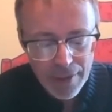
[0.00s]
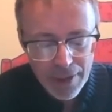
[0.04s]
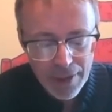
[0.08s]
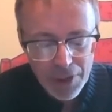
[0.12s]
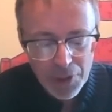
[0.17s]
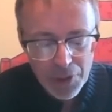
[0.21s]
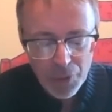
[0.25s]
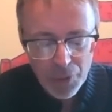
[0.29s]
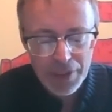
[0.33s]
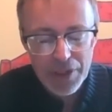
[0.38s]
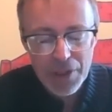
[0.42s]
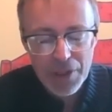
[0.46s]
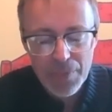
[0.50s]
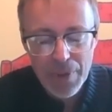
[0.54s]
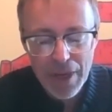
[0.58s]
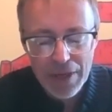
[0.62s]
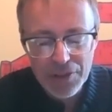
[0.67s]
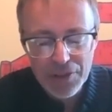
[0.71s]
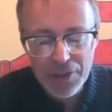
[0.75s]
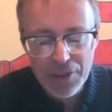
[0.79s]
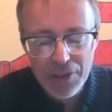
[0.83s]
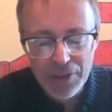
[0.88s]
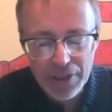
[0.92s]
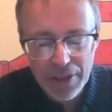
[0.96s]
When I come back
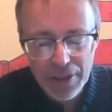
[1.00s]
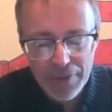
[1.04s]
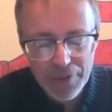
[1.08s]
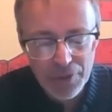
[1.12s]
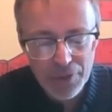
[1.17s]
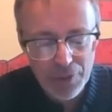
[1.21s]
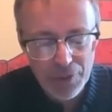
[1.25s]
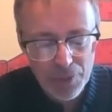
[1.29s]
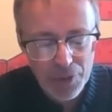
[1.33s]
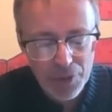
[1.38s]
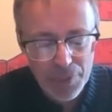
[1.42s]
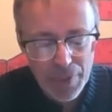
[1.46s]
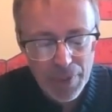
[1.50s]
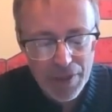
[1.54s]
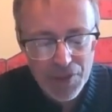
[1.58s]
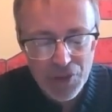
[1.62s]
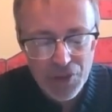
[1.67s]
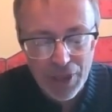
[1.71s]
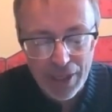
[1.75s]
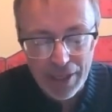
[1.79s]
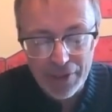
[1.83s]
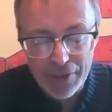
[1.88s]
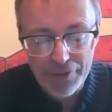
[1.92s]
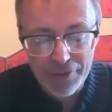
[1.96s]
to the living room with my
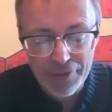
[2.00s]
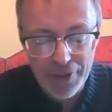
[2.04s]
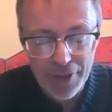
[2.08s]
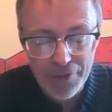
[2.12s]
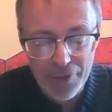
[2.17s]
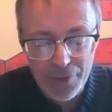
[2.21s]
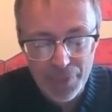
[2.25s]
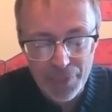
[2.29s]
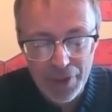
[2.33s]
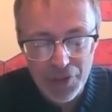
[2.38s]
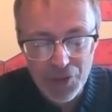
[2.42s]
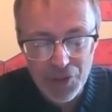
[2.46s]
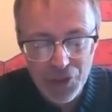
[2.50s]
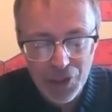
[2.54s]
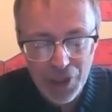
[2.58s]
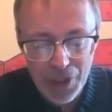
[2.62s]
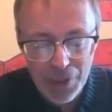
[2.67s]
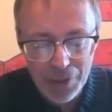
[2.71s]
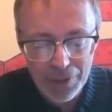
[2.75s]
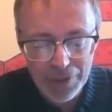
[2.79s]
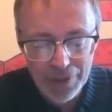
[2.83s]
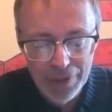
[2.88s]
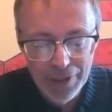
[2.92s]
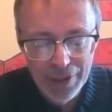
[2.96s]
second favorite beach
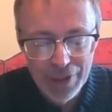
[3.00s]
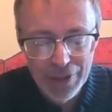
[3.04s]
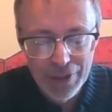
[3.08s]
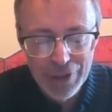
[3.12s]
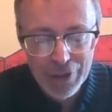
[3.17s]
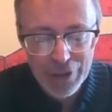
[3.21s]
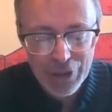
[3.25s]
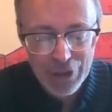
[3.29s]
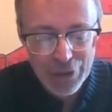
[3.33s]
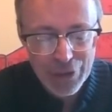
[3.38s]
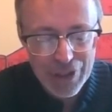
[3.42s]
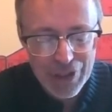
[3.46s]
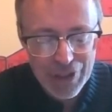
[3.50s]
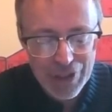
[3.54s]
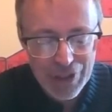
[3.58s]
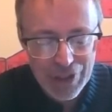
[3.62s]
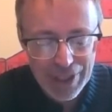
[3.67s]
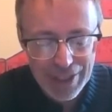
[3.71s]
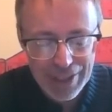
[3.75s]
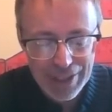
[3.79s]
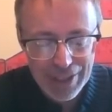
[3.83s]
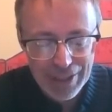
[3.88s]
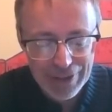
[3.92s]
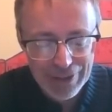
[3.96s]
towel,
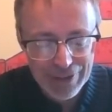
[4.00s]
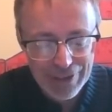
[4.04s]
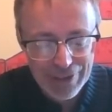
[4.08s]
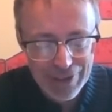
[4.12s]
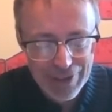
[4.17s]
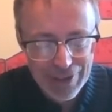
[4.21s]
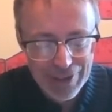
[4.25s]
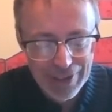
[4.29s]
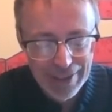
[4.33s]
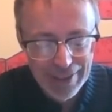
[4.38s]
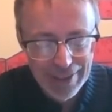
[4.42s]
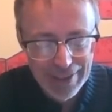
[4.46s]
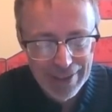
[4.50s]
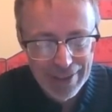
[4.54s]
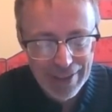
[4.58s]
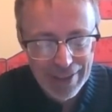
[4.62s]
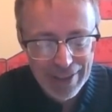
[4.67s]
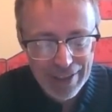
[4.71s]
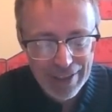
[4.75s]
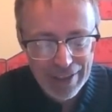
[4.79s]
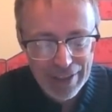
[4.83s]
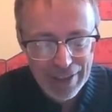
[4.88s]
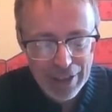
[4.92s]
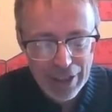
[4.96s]
Christy giggles.
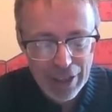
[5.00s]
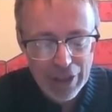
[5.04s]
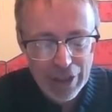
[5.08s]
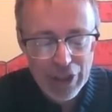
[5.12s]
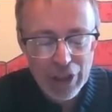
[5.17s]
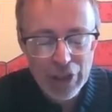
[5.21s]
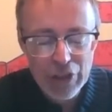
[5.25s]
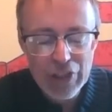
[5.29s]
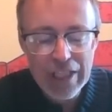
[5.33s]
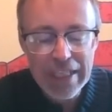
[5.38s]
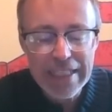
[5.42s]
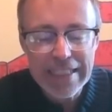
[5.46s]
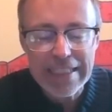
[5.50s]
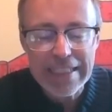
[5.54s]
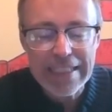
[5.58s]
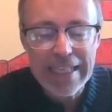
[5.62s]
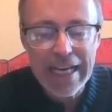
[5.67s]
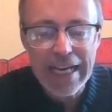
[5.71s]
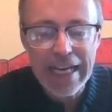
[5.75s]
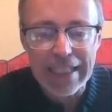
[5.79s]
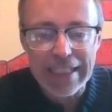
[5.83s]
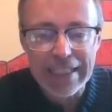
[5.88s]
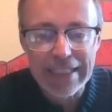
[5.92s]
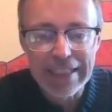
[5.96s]
There's a
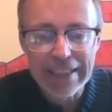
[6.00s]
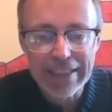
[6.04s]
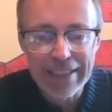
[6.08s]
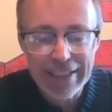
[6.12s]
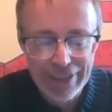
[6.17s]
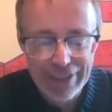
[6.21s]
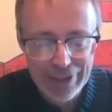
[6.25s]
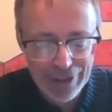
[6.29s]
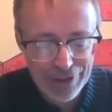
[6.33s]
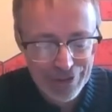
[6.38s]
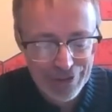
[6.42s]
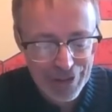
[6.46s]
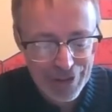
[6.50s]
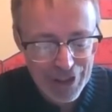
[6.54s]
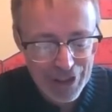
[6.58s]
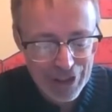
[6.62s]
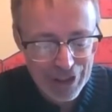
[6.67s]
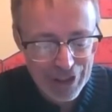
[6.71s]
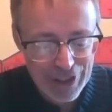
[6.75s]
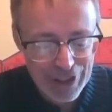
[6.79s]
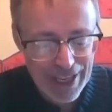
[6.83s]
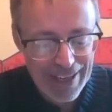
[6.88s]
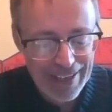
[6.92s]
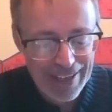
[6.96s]
duck in your
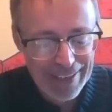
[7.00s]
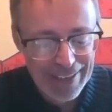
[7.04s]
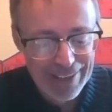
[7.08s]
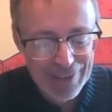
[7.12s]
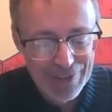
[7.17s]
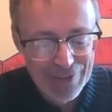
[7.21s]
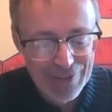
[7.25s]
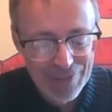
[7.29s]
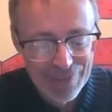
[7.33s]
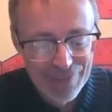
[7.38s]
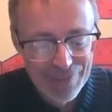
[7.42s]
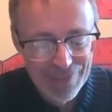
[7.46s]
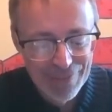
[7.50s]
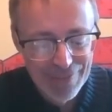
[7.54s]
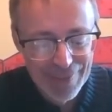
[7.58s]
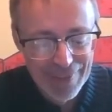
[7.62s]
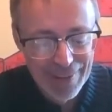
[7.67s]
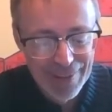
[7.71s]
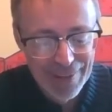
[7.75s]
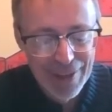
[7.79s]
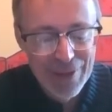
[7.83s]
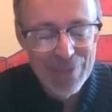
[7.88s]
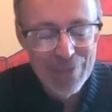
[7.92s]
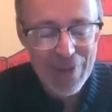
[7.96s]
fish tank.
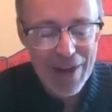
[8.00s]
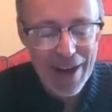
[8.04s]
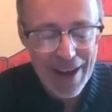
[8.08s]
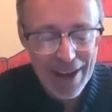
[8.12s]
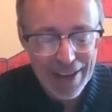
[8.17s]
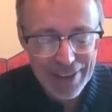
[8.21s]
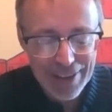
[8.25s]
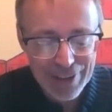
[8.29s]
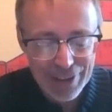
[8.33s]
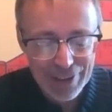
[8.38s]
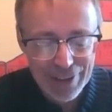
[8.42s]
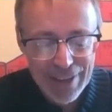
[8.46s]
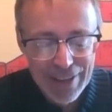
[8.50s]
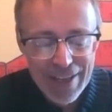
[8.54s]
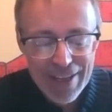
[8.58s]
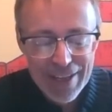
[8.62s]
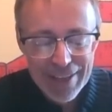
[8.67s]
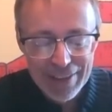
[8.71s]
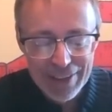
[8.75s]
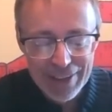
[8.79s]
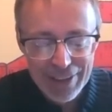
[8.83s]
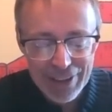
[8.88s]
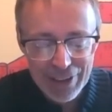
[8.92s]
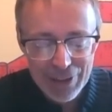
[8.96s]
Behind her,
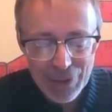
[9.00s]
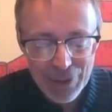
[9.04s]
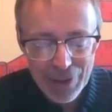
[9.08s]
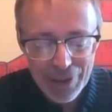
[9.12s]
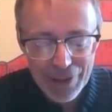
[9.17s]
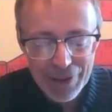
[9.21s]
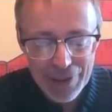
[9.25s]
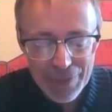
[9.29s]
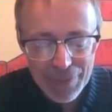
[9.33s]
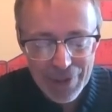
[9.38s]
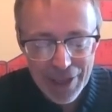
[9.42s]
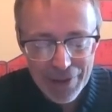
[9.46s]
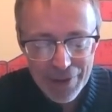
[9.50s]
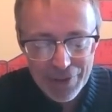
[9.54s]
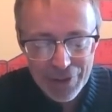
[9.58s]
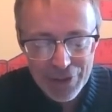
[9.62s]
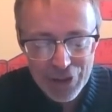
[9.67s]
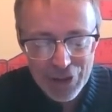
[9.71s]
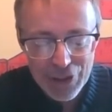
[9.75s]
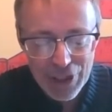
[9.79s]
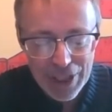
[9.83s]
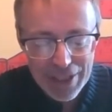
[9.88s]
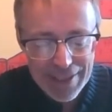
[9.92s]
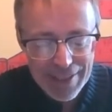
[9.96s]
the aquarium cover
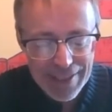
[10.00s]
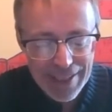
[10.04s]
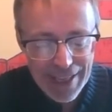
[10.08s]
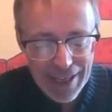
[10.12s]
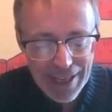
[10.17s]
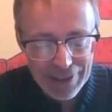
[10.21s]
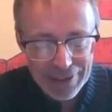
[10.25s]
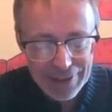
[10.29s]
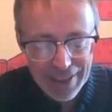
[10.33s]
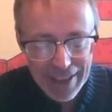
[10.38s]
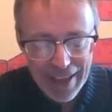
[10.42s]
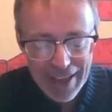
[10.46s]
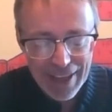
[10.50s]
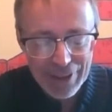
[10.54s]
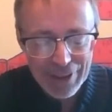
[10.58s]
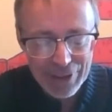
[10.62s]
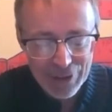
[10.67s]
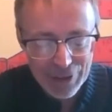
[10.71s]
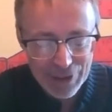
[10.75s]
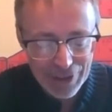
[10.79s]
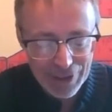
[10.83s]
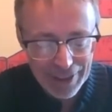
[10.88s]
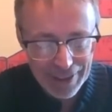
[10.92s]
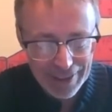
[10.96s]
juts out at a
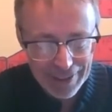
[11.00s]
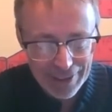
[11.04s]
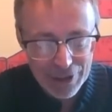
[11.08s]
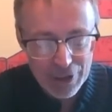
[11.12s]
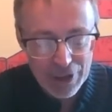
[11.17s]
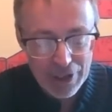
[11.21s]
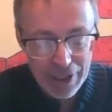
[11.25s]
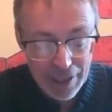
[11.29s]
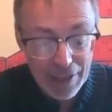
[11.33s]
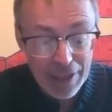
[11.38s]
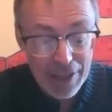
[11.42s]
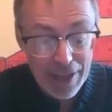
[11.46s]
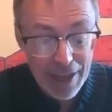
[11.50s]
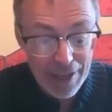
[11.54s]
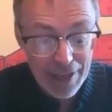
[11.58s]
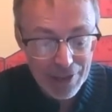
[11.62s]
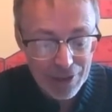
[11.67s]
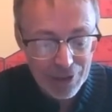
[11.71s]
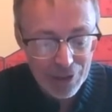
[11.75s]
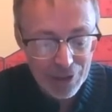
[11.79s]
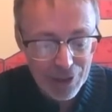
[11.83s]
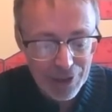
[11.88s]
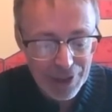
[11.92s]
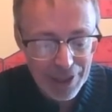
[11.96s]
crooked
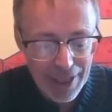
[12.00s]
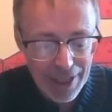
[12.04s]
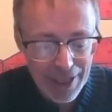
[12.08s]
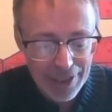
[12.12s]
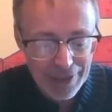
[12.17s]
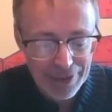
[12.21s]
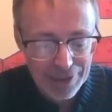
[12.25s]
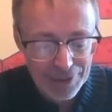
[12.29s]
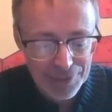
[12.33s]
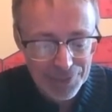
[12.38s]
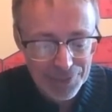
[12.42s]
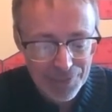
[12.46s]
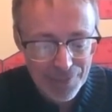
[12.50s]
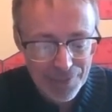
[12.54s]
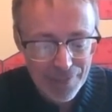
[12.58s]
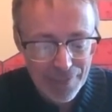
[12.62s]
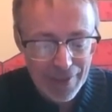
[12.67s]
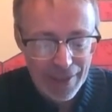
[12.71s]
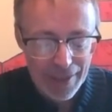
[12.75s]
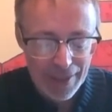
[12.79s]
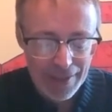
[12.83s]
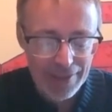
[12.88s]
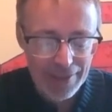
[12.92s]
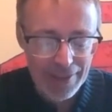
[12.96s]
angle.
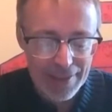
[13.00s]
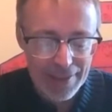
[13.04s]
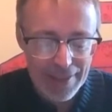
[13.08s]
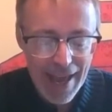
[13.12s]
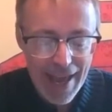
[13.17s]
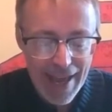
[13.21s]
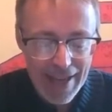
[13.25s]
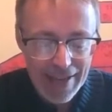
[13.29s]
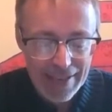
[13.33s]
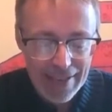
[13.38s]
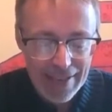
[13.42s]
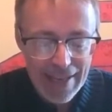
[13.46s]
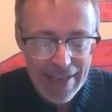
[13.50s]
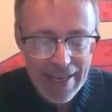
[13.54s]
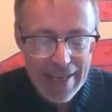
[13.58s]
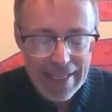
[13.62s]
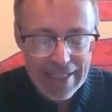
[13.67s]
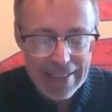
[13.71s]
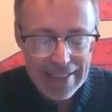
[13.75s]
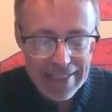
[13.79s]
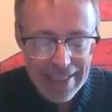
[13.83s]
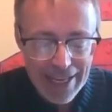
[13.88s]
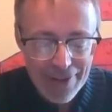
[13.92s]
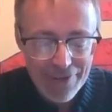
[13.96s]
In the tank,
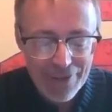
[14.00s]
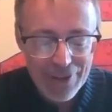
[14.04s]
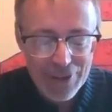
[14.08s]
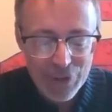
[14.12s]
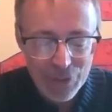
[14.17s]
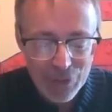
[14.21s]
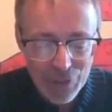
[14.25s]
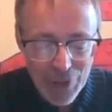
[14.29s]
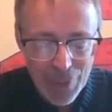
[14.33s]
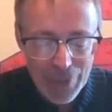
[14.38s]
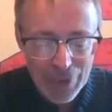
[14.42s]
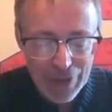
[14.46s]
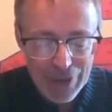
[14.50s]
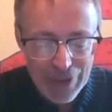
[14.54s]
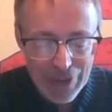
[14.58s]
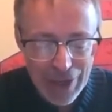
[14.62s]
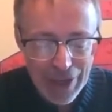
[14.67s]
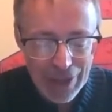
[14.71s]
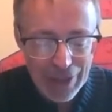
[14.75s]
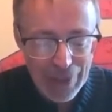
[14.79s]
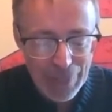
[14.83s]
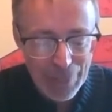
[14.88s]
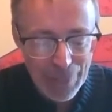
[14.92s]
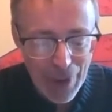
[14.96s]
David's rubber
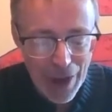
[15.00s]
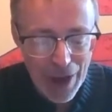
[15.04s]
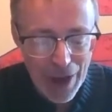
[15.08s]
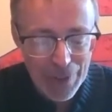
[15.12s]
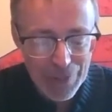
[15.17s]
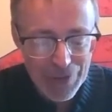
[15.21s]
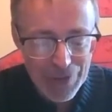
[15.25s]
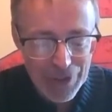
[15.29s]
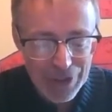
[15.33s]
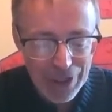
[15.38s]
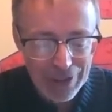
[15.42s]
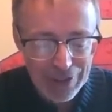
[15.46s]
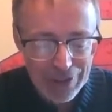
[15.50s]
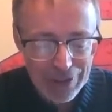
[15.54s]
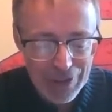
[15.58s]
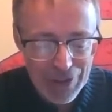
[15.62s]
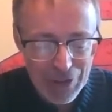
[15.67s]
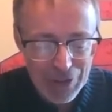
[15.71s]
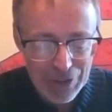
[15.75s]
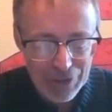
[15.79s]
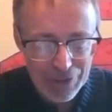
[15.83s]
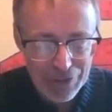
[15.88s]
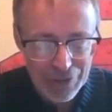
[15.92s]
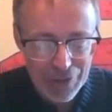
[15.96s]
duck bobs along the
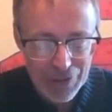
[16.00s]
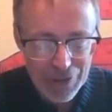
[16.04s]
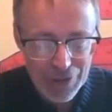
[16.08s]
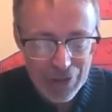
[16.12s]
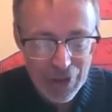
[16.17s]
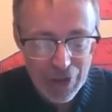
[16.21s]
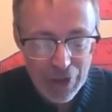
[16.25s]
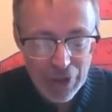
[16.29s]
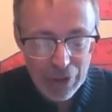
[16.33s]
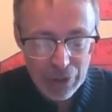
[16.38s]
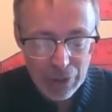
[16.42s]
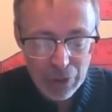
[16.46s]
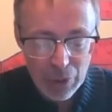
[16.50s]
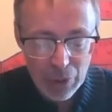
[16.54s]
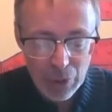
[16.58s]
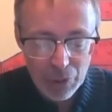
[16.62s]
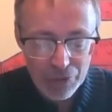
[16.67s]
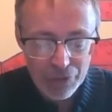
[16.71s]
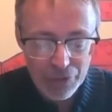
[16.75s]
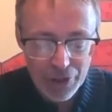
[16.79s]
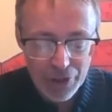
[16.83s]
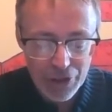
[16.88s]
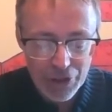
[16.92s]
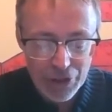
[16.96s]
surface,
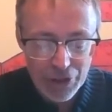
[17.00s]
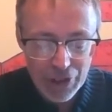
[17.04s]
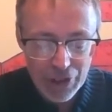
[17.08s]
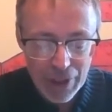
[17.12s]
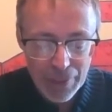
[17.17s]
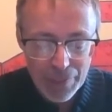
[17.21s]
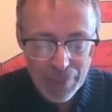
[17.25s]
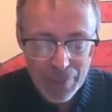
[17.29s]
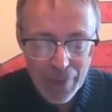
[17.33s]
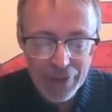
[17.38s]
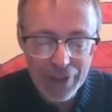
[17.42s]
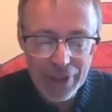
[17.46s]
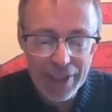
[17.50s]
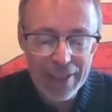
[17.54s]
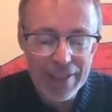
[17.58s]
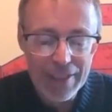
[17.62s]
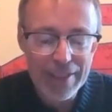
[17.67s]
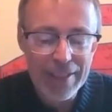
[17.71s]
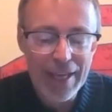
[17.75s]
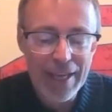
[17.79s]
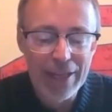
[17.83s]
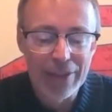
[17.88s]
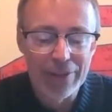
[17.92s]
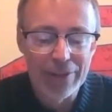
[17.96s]
goldfish mouthing his
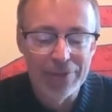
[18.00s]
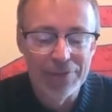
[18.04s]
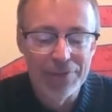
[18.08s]
tail.